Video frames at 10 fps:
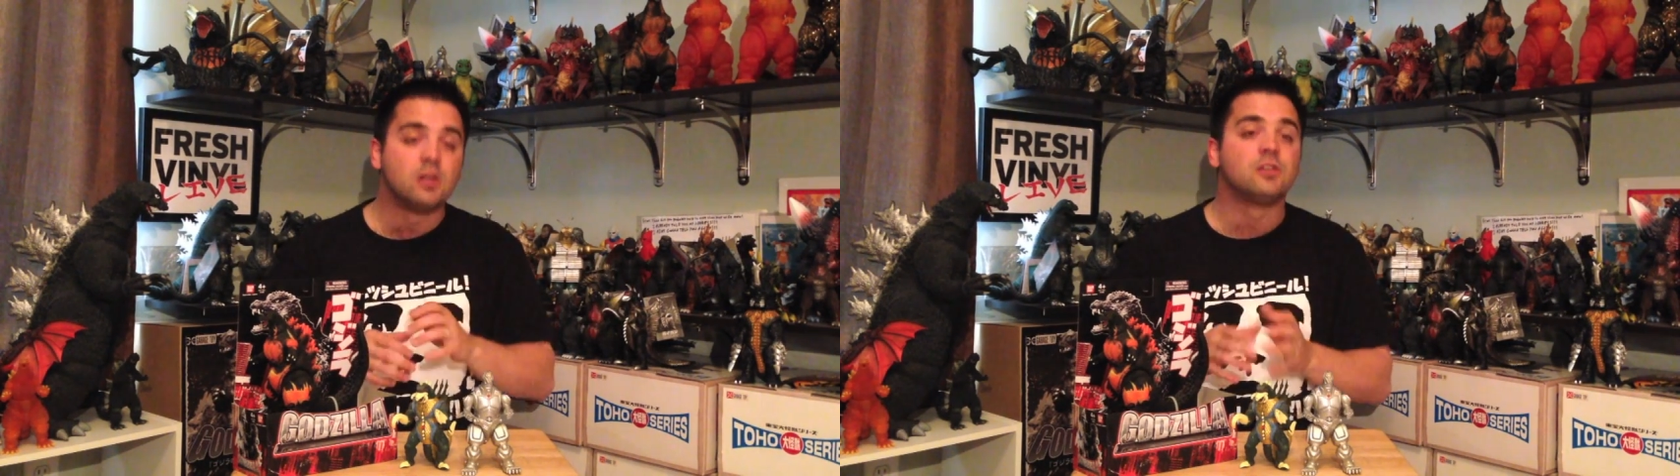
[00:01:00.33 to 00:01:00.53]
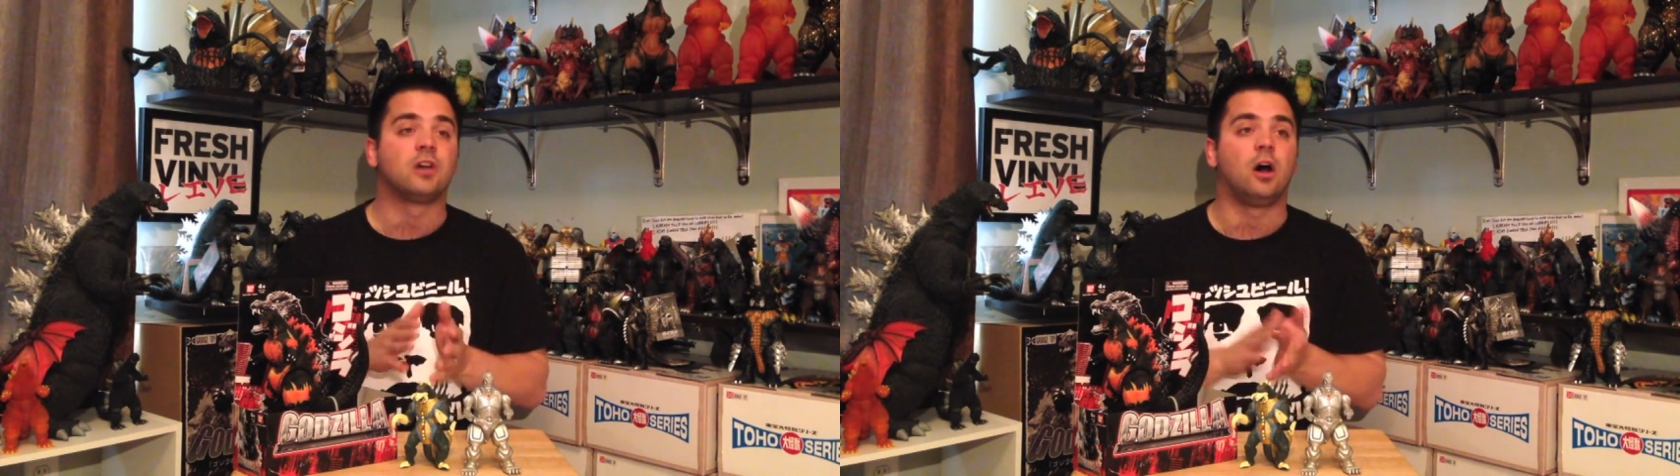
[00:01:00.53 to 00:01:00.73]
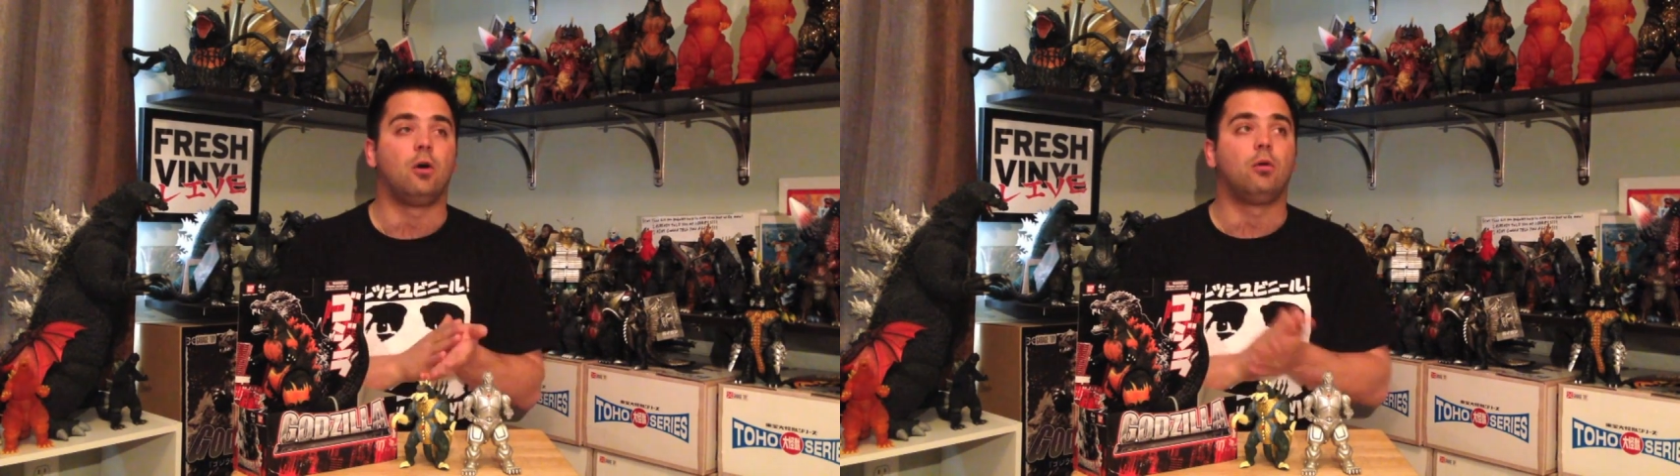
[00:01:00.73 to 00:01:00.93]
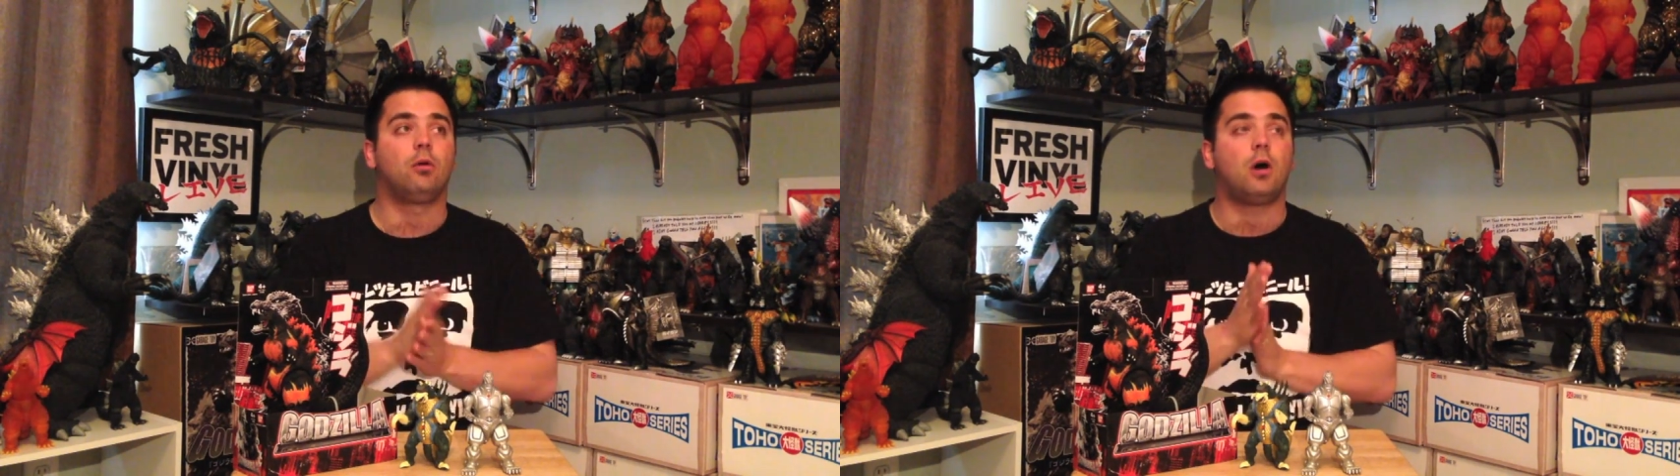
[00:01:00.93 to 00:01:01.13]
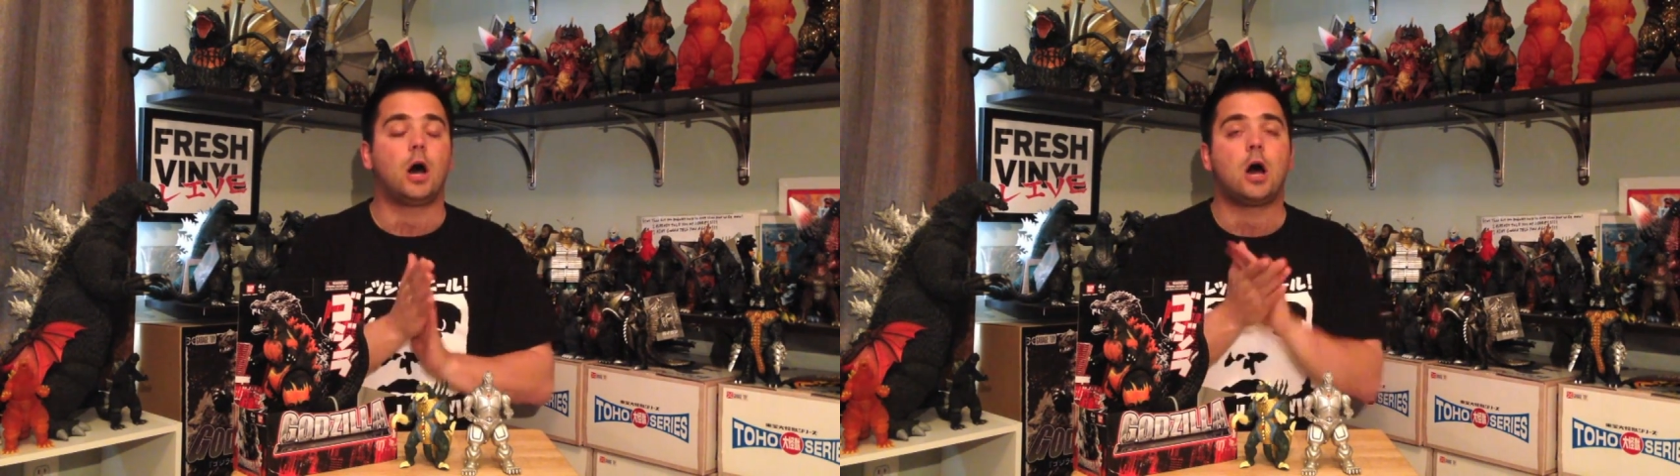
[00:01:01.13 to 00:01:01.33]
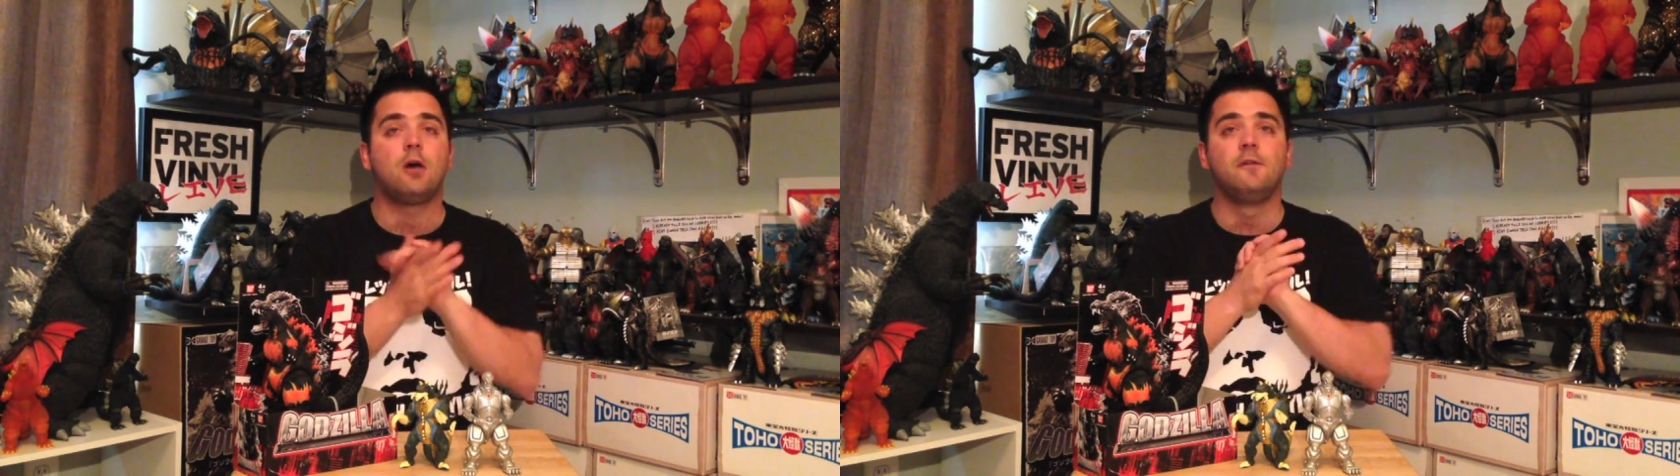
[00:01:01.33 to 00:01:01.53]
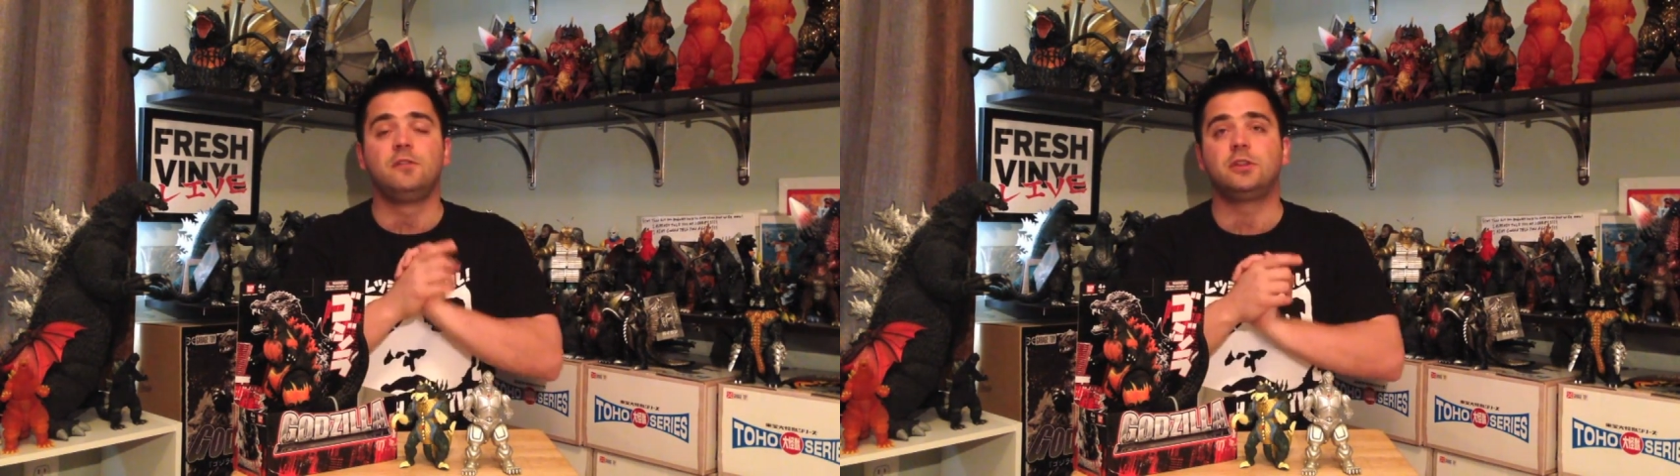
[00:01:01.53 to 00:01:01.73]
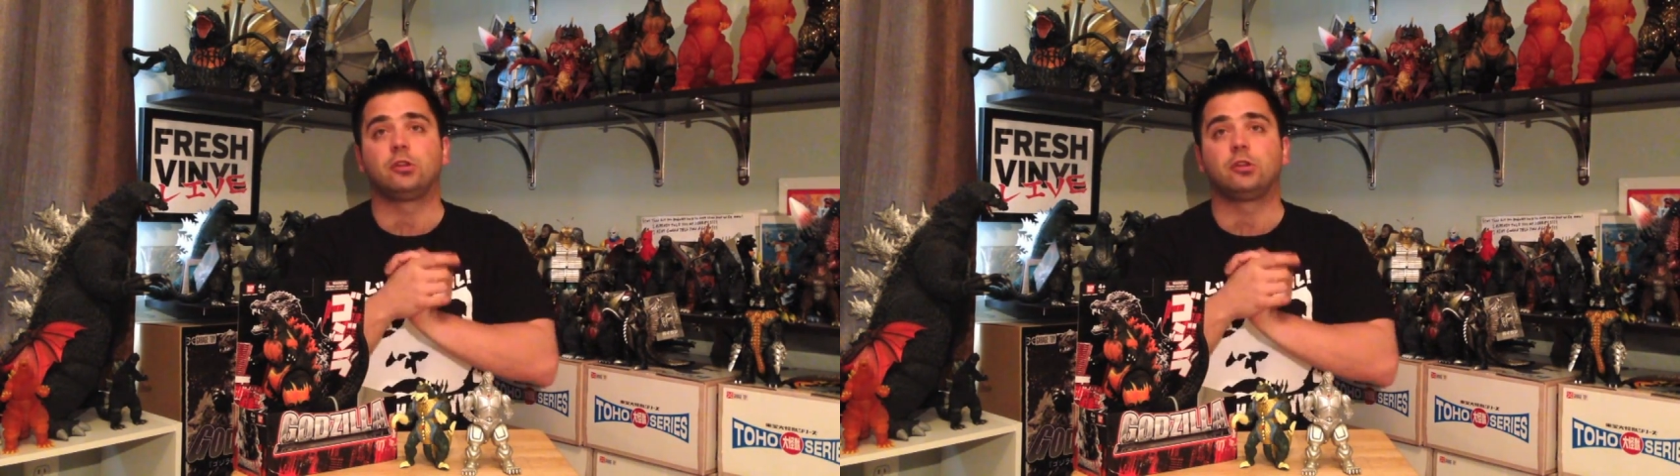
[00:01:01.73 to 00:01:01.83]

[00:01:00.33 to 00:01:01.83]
So, of the